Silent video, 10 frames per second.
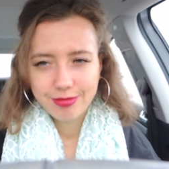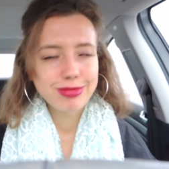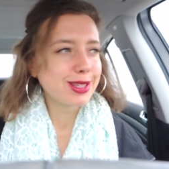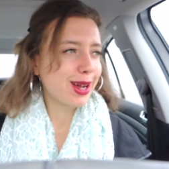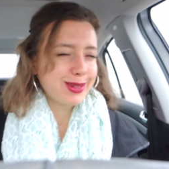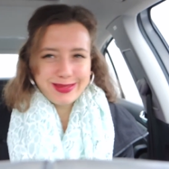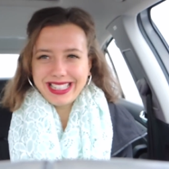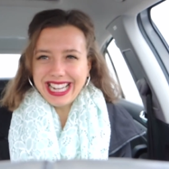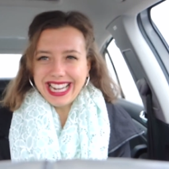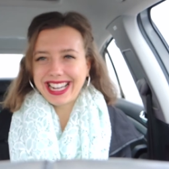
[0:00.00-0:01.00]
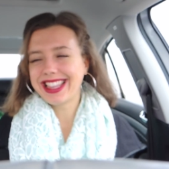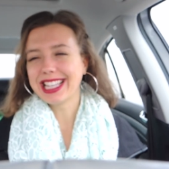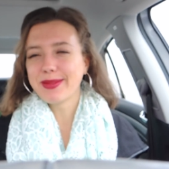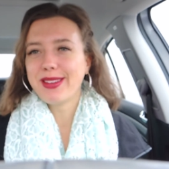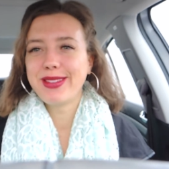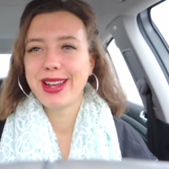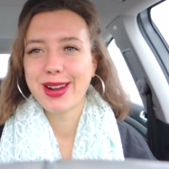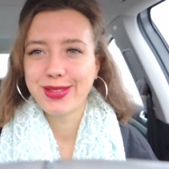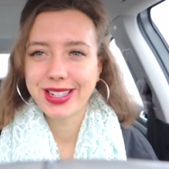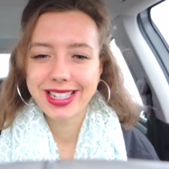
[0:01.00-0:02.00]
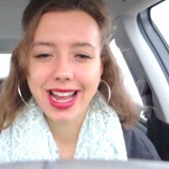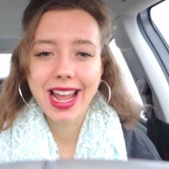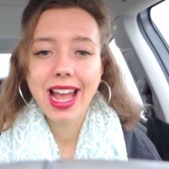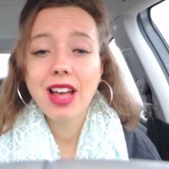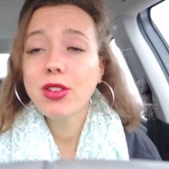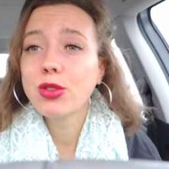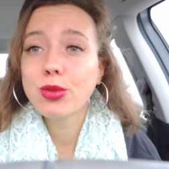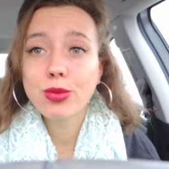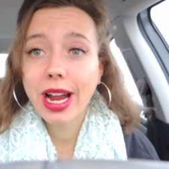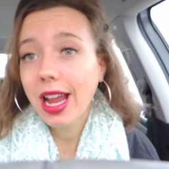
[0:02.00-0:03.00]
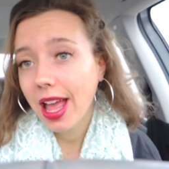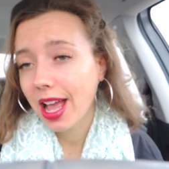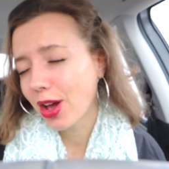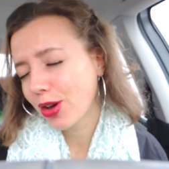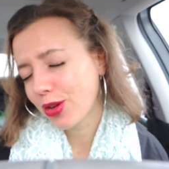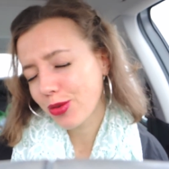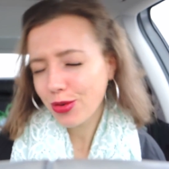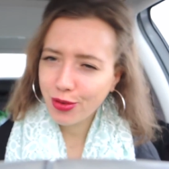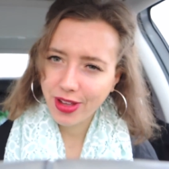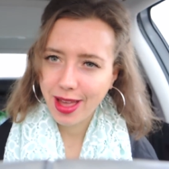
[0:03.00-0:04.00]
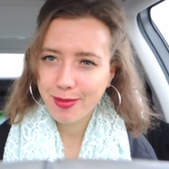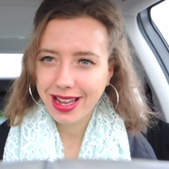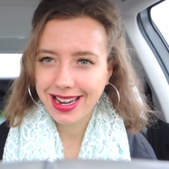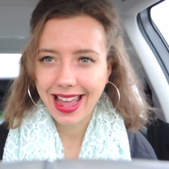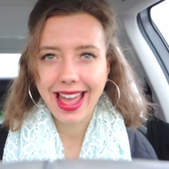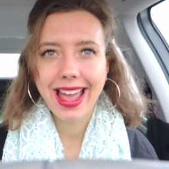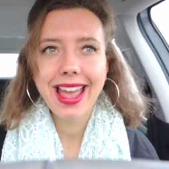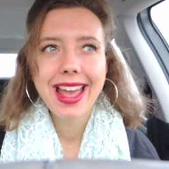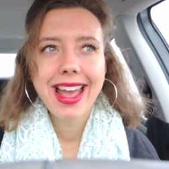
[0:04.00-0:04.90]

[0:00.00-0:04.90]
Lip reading: So yeah, that's my video for today. Have a great and groovy Monday,